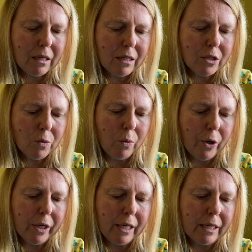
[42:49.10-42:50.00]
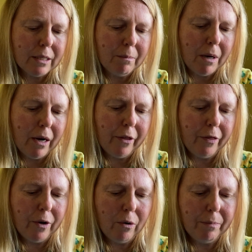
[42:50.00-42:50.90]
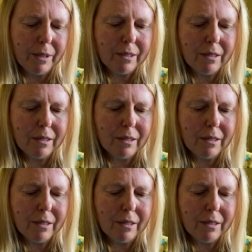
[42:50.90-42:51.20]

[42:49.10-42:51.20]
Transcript: to working as a myotherapist.